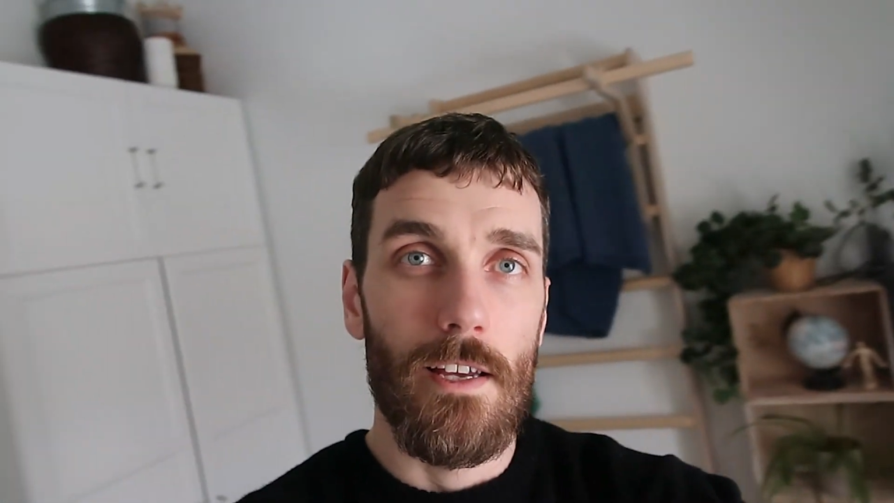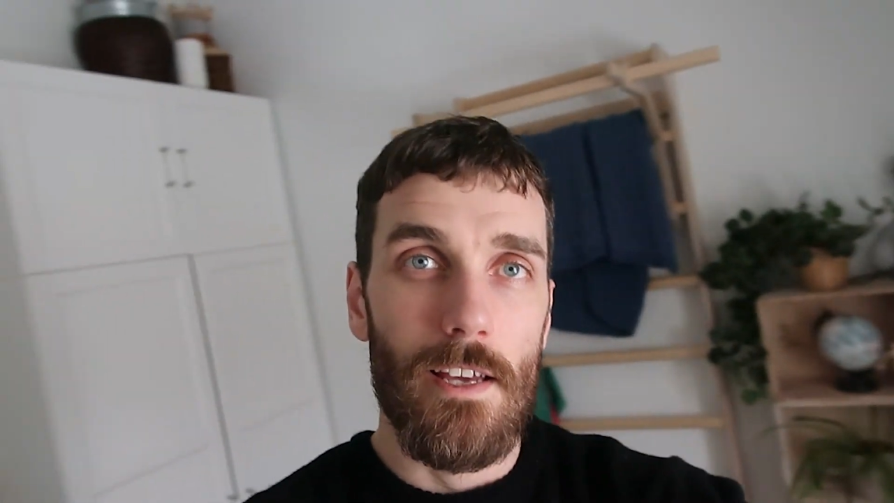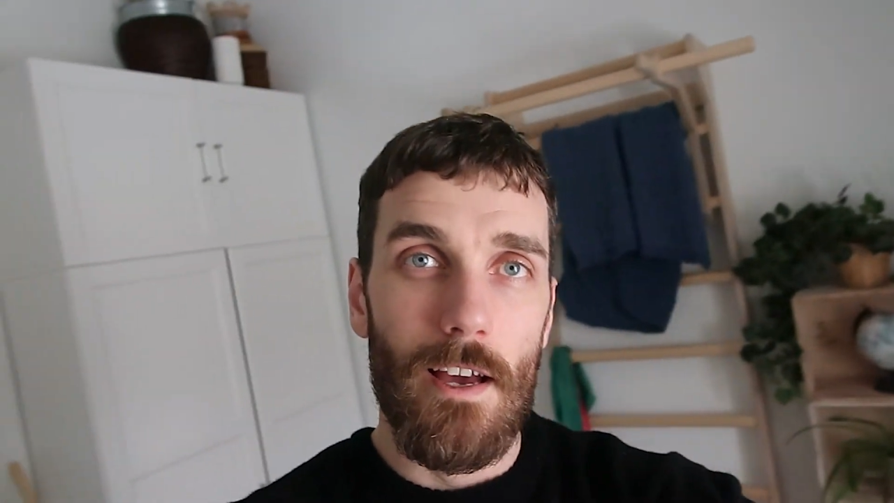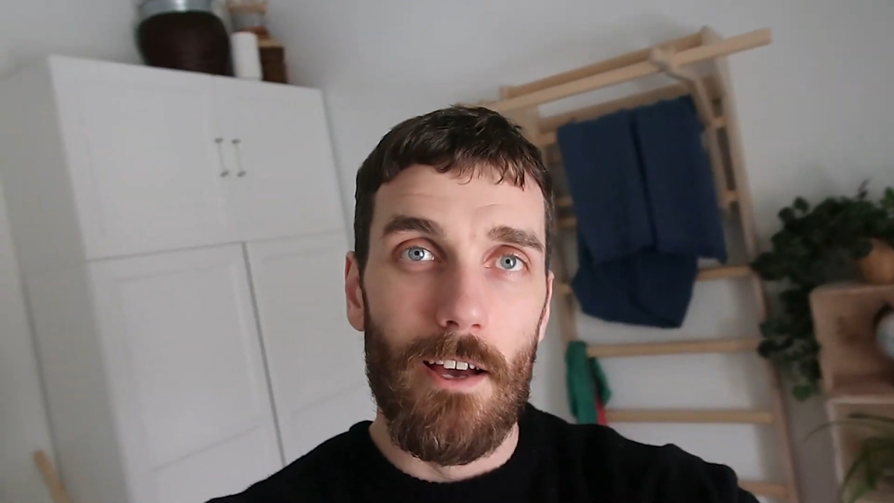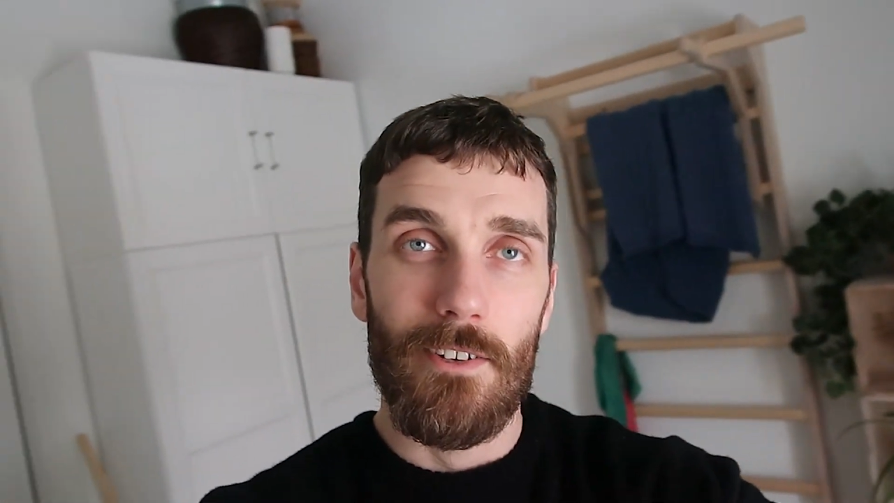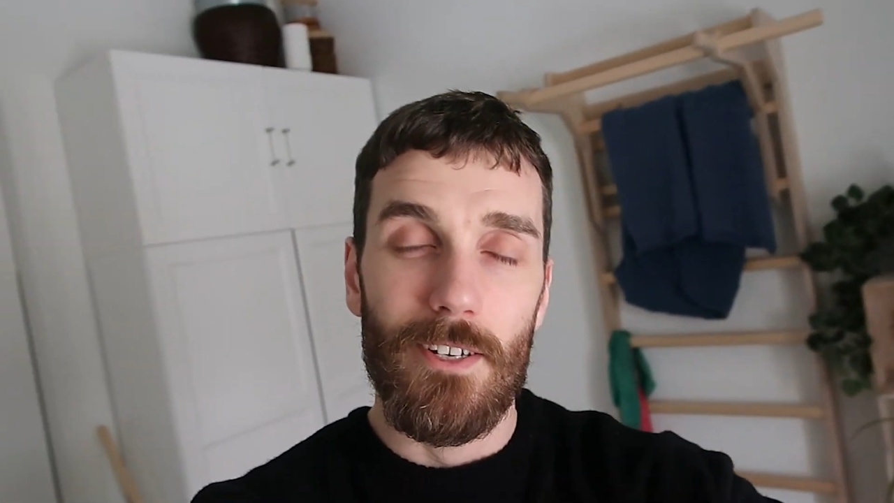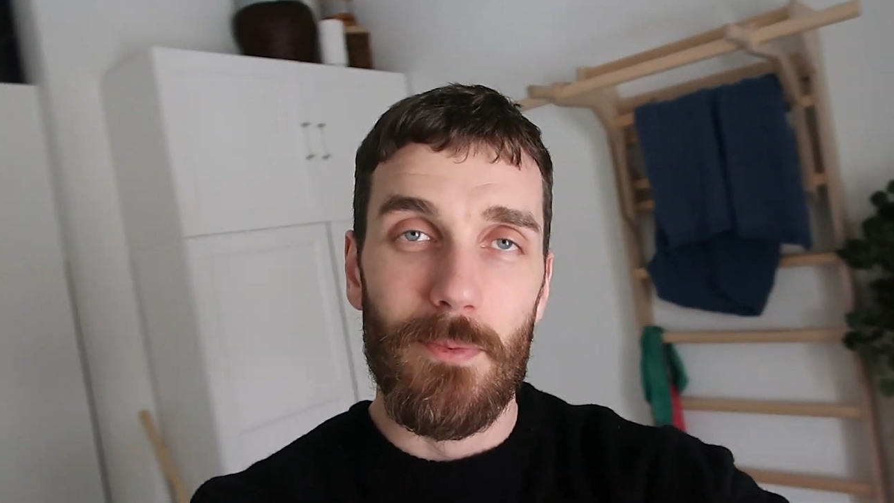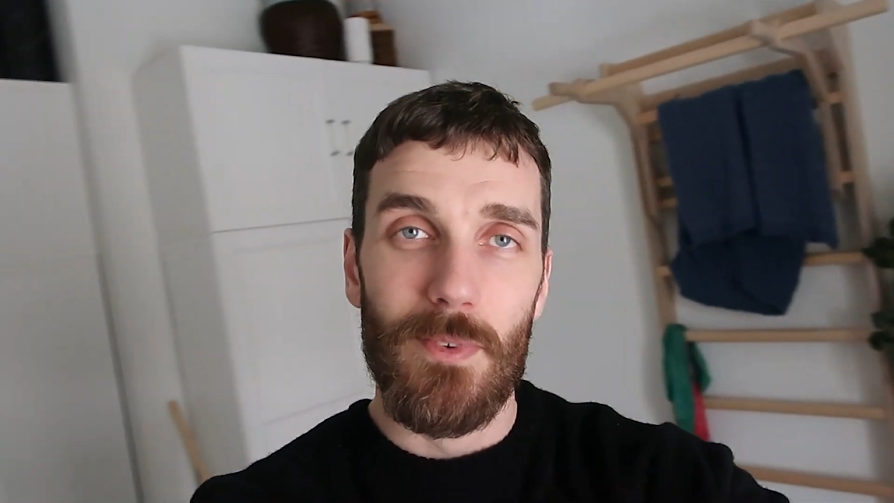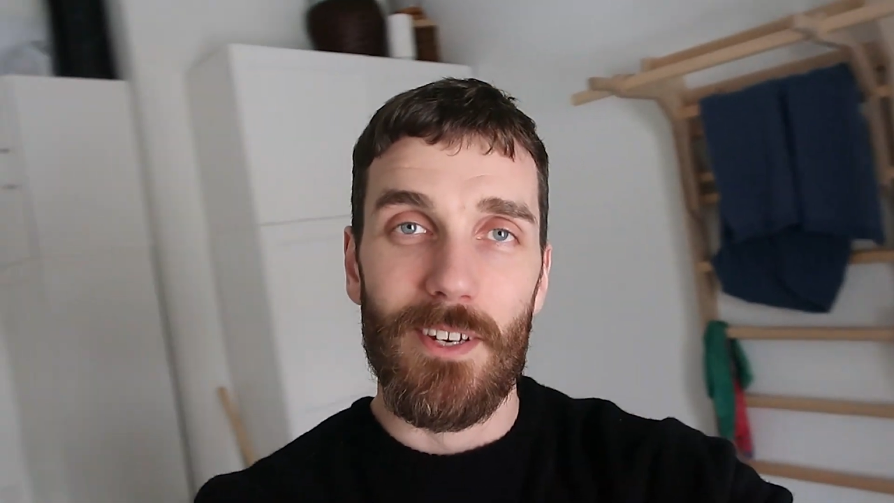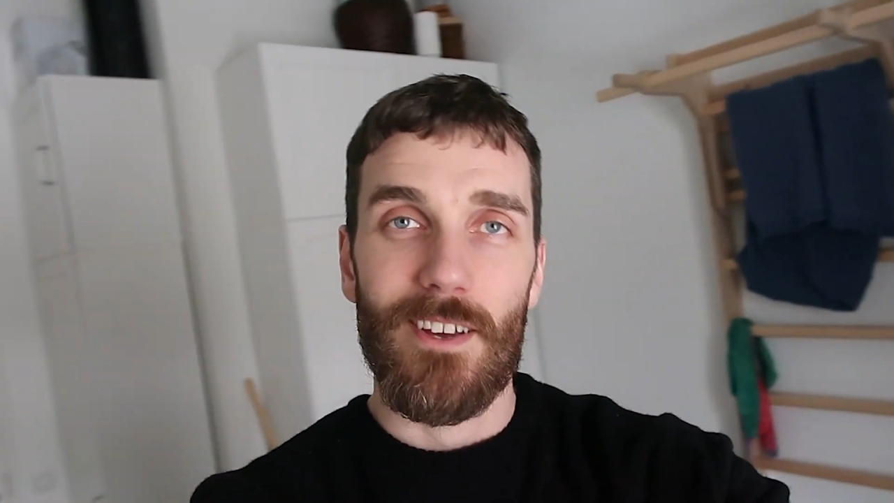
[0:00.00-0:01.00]
yeah,
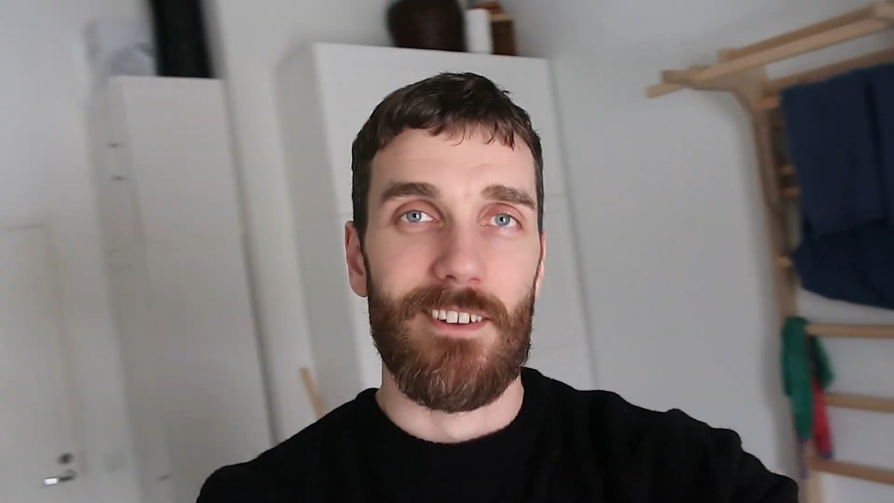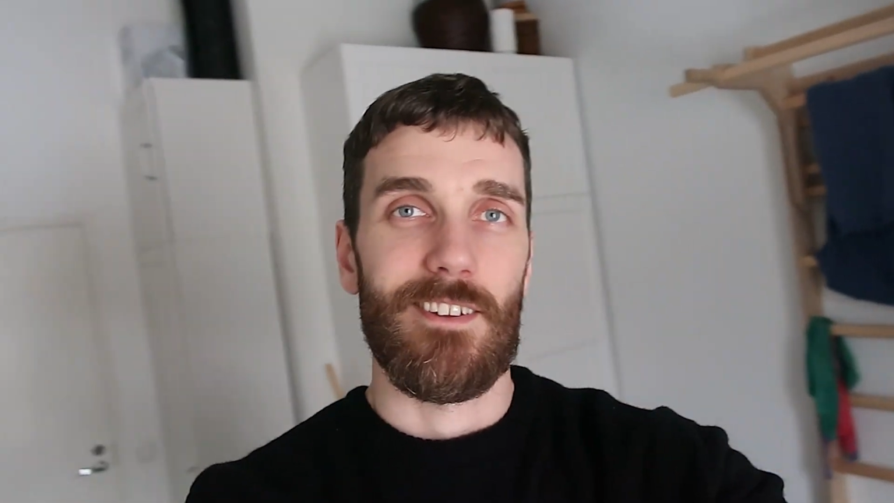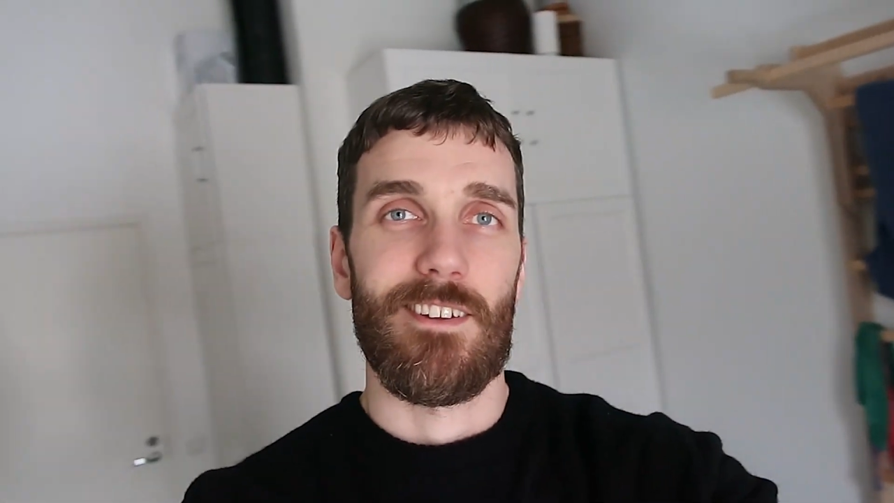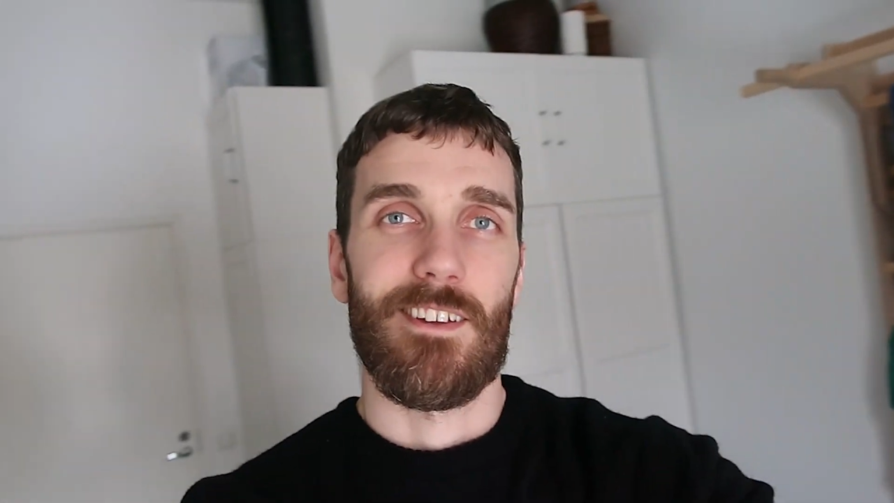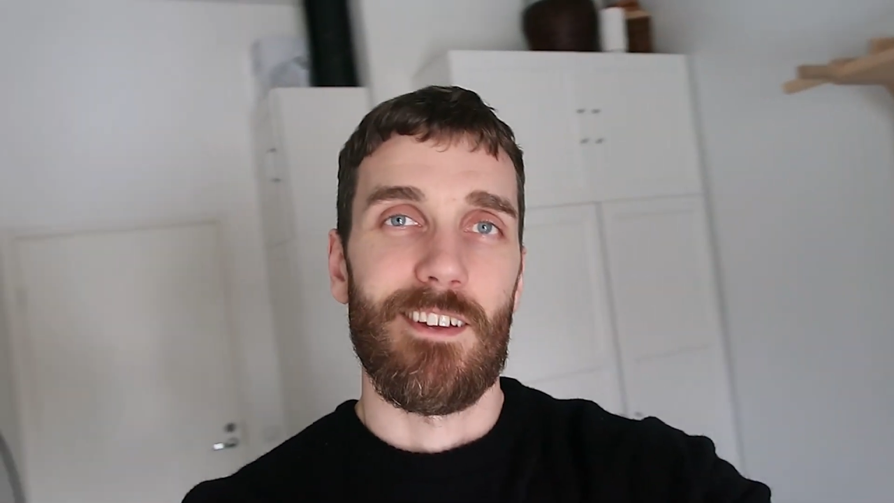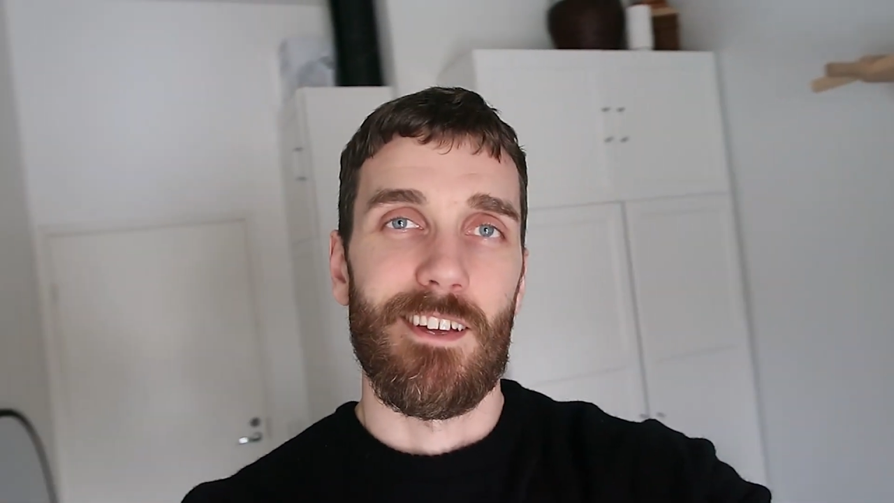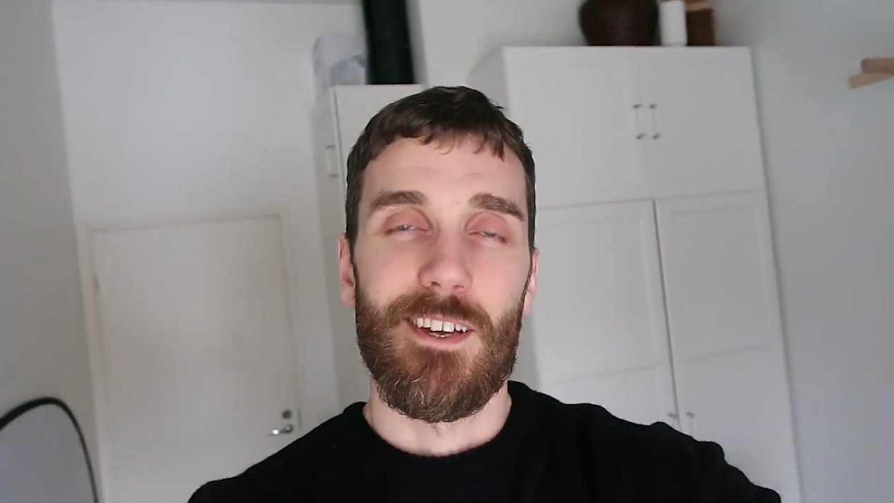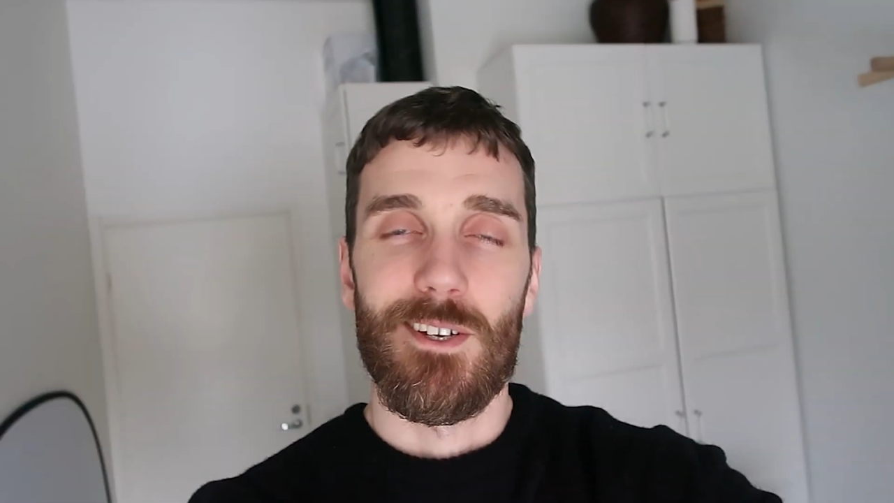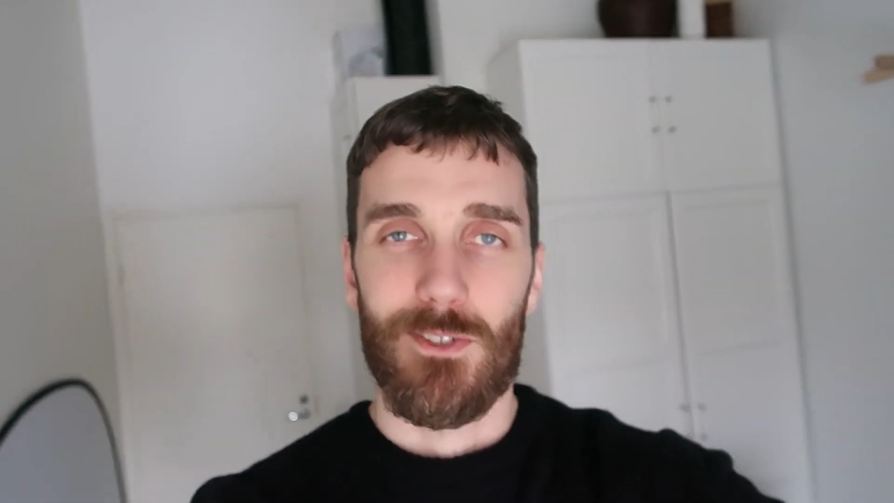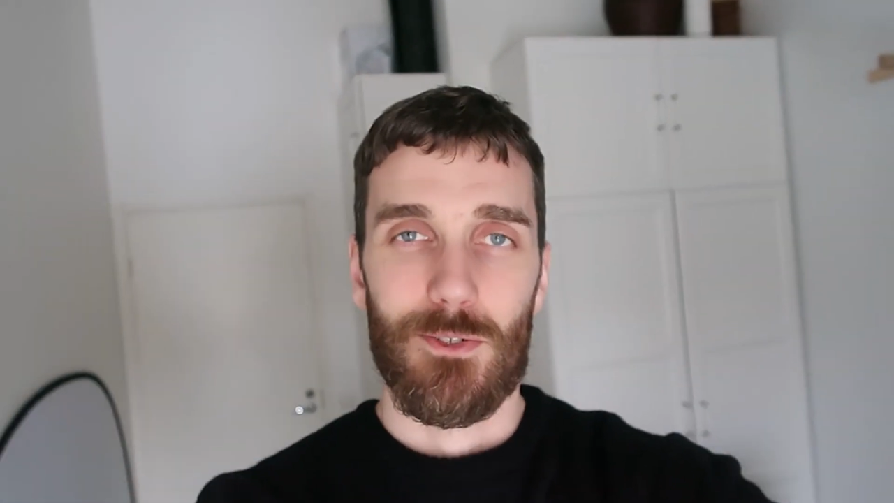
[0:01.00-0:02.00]
I'm gonna
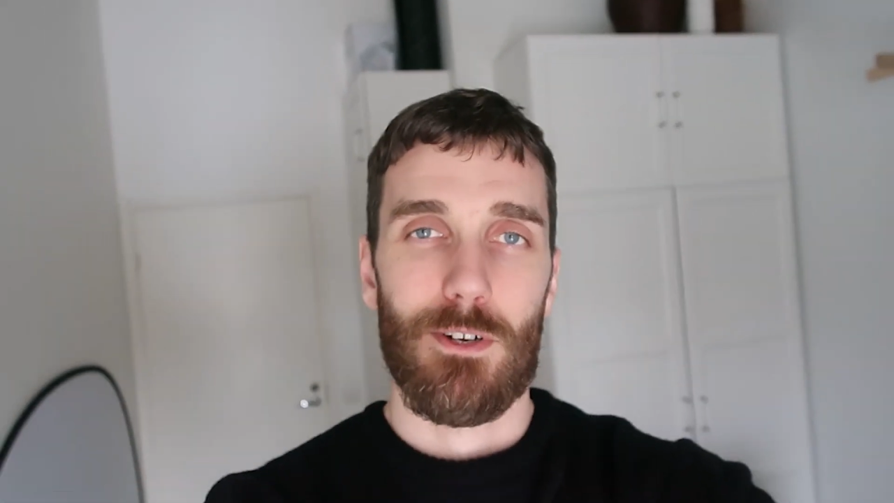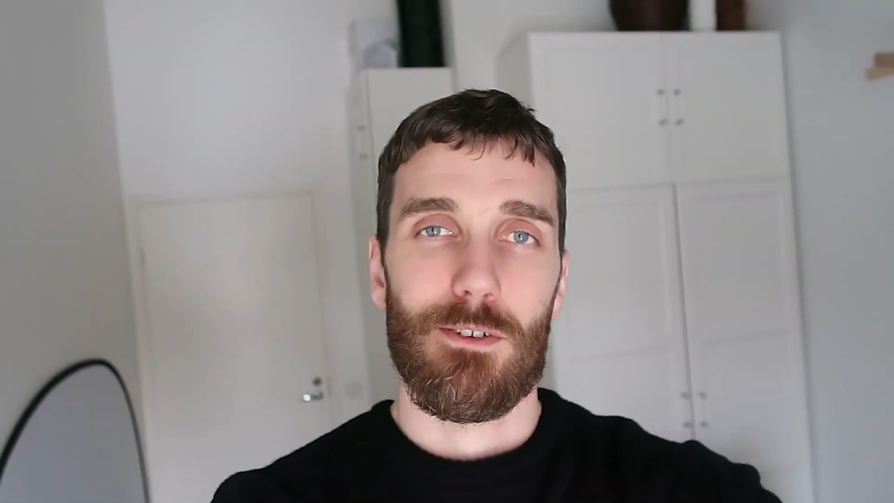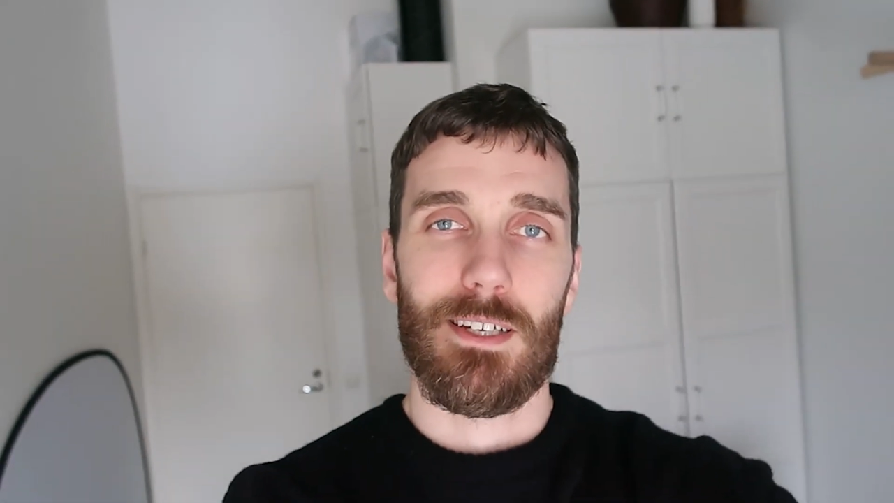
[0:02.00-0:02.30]
try